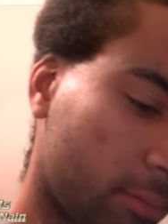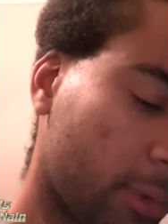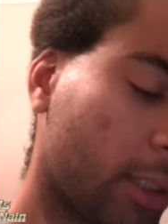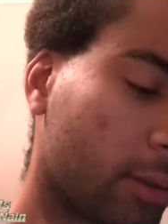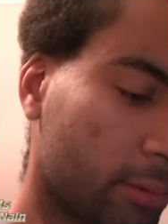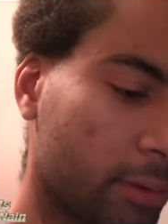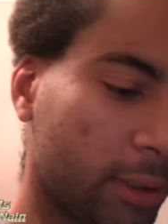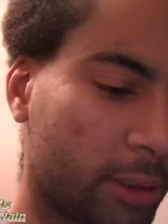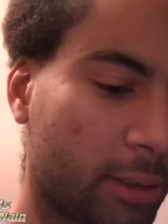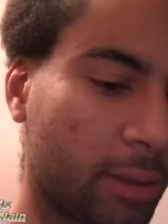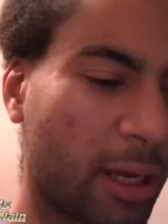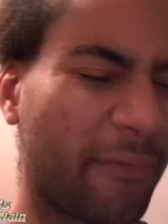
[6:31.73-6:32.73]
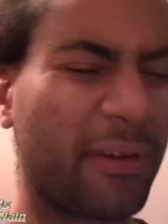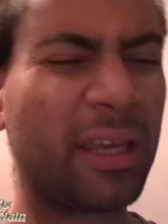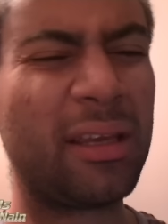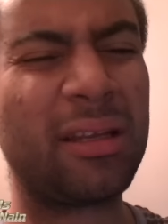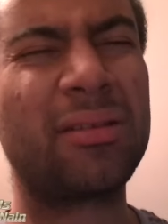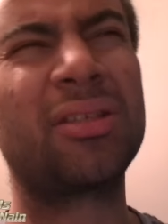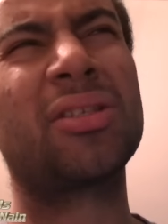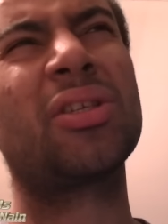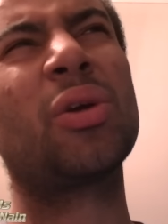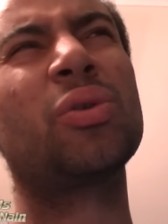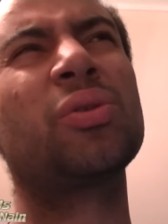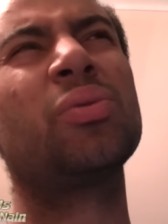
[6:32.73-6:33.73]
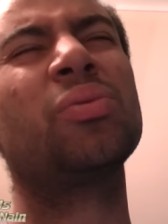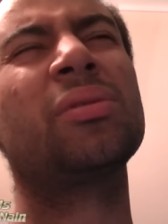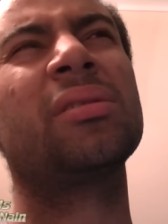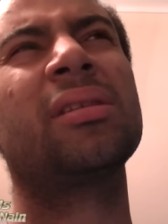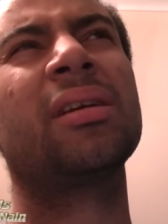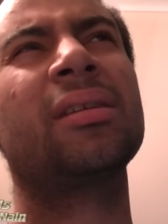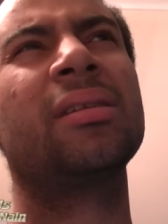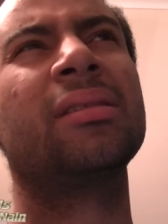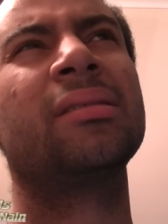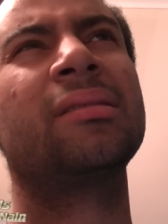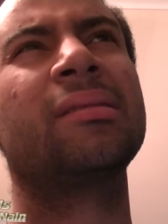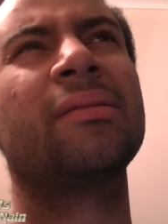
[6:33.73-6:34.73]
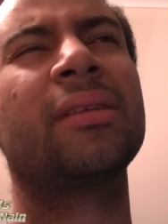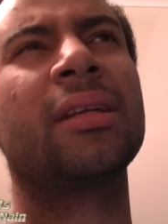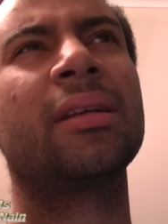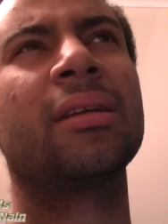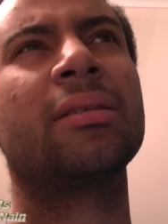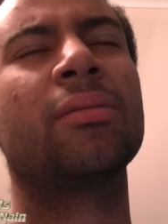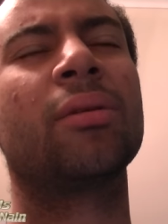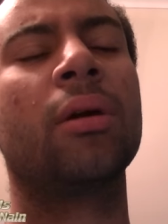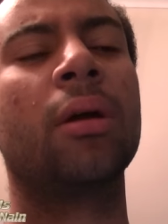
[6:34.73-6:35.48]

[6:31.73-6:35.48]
you know, he's, I think he done social studies or something. And I could like